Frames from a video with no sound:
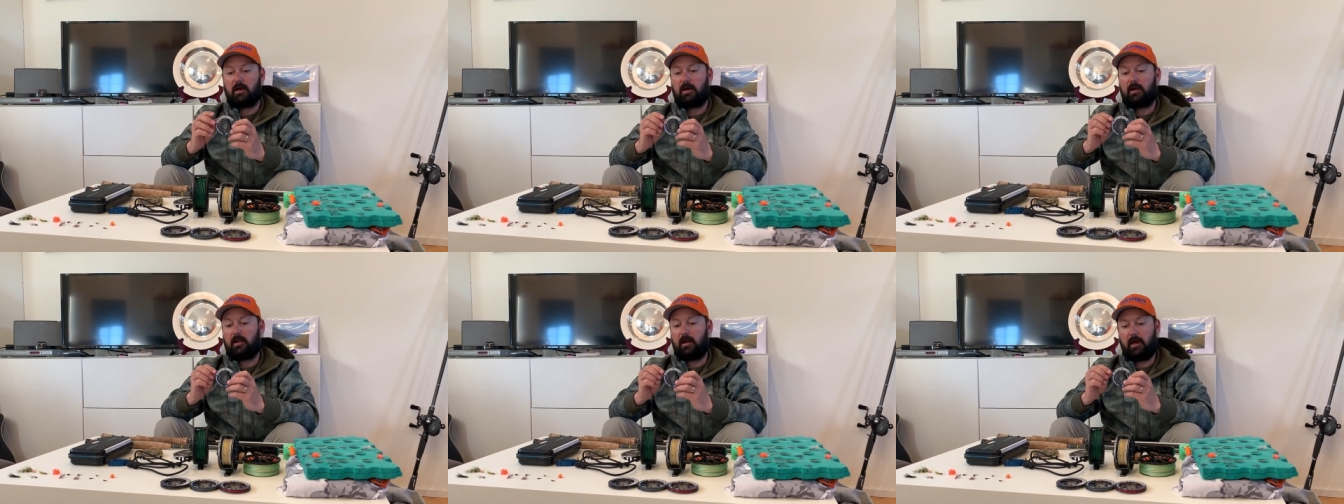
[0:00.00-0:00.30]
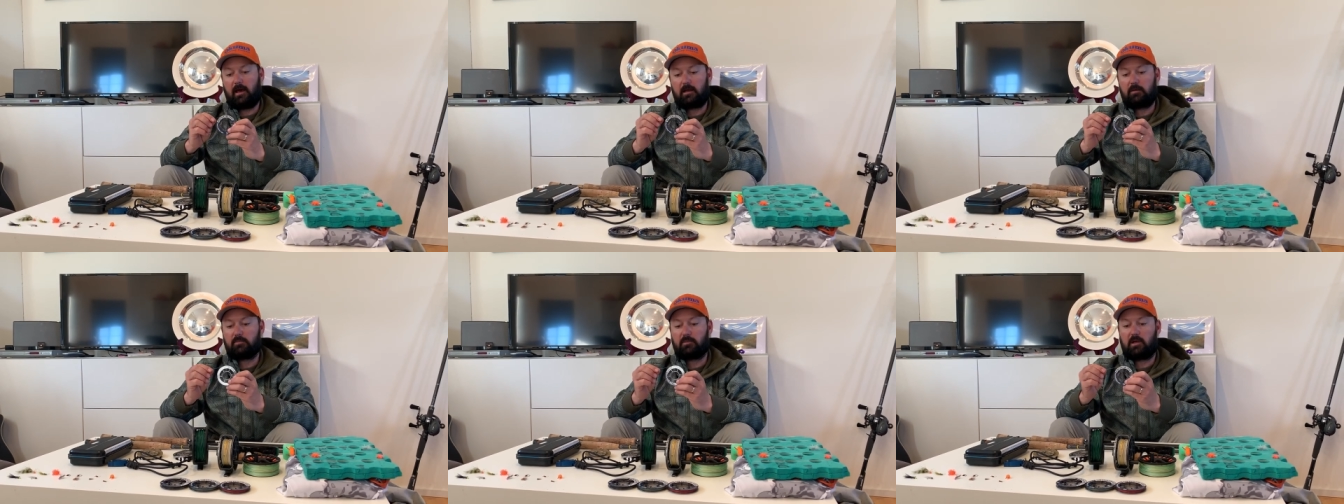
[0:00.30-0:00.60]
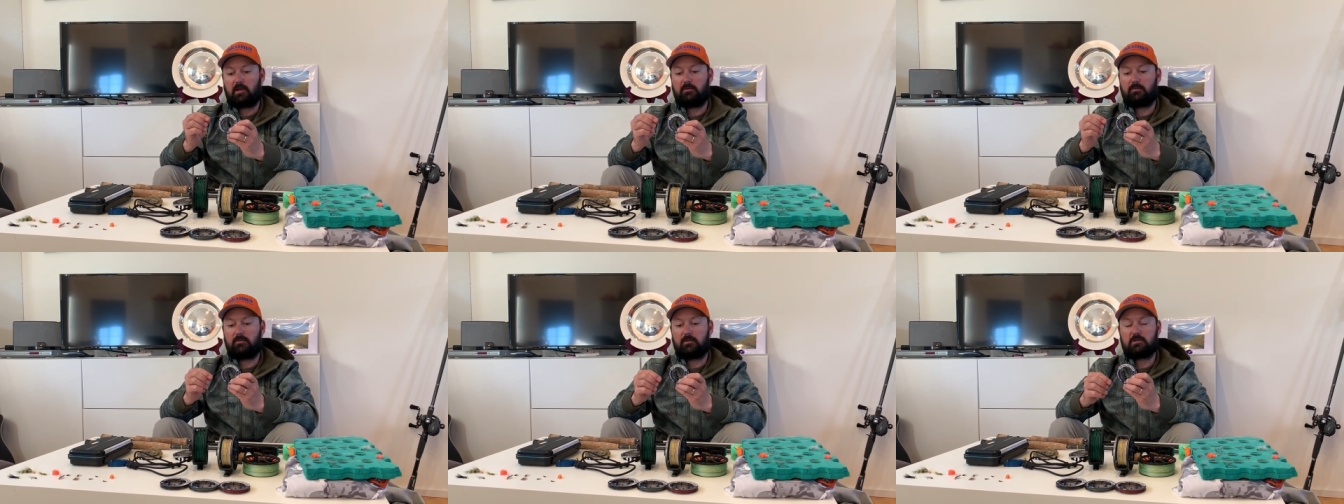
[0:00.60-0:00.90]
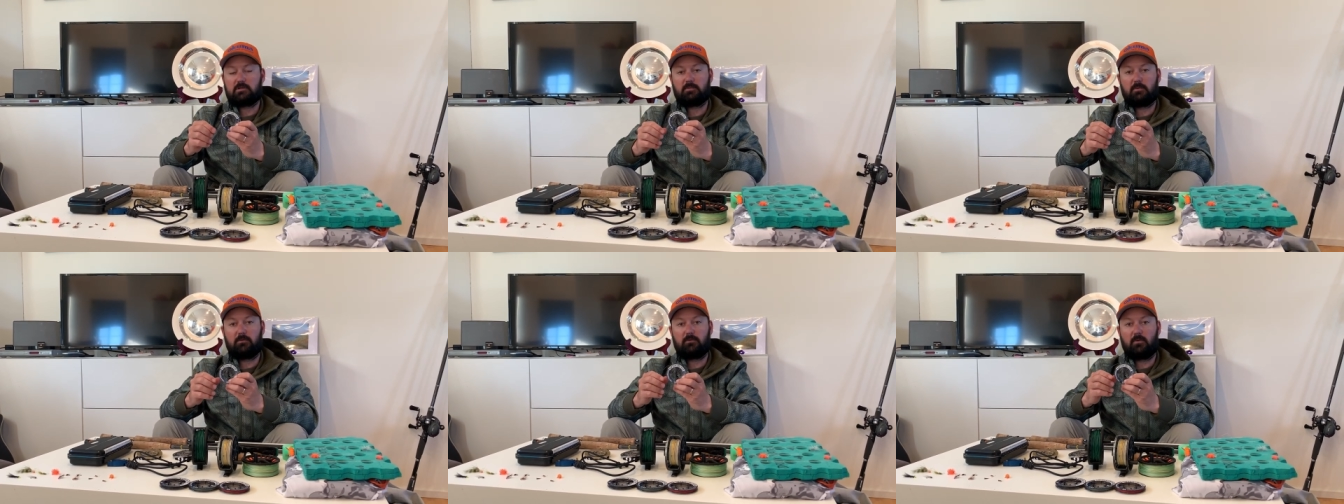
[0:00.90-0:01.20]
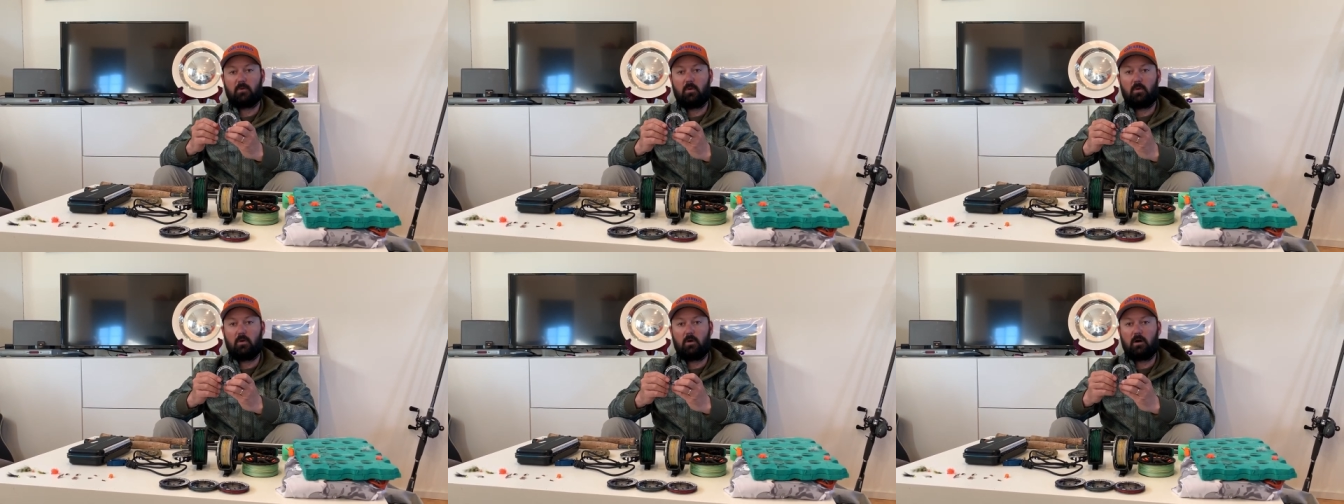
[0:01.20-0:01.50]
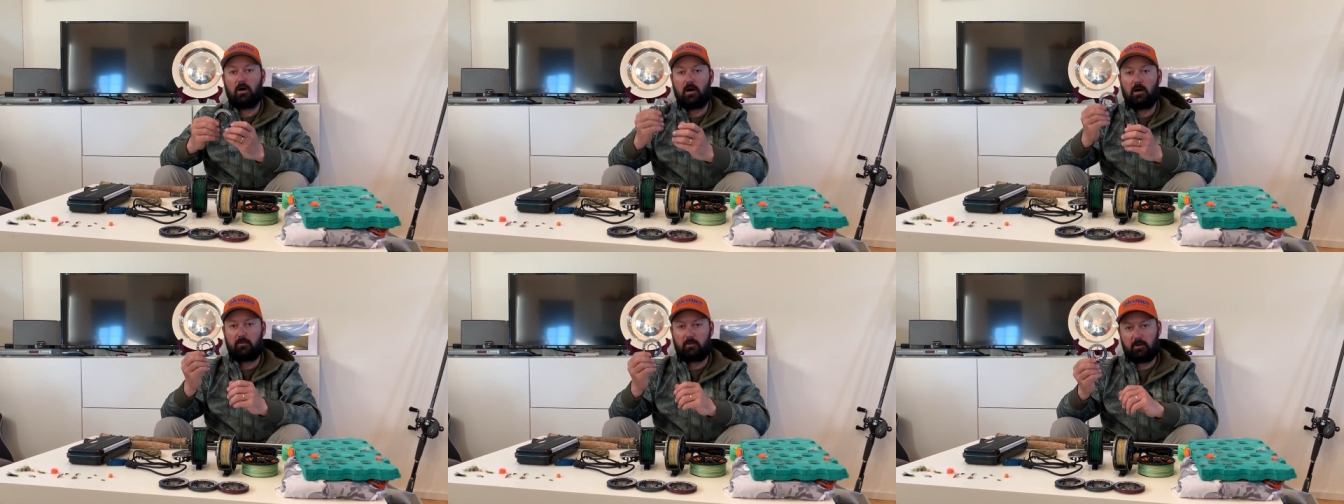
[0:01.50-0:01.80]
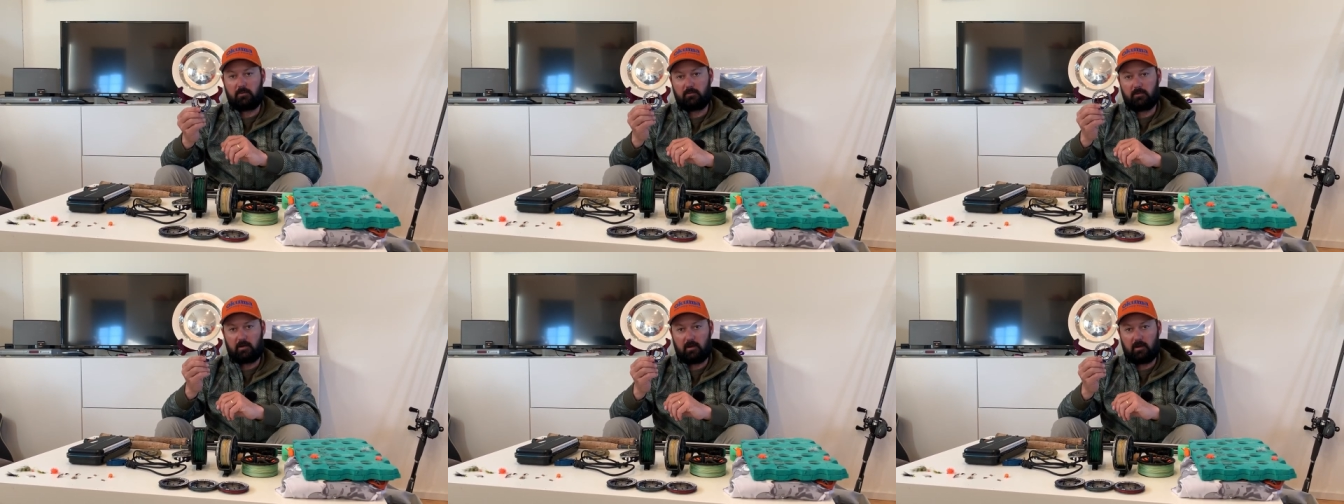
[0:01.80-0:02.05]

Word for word: and it hadn't been fished before, I went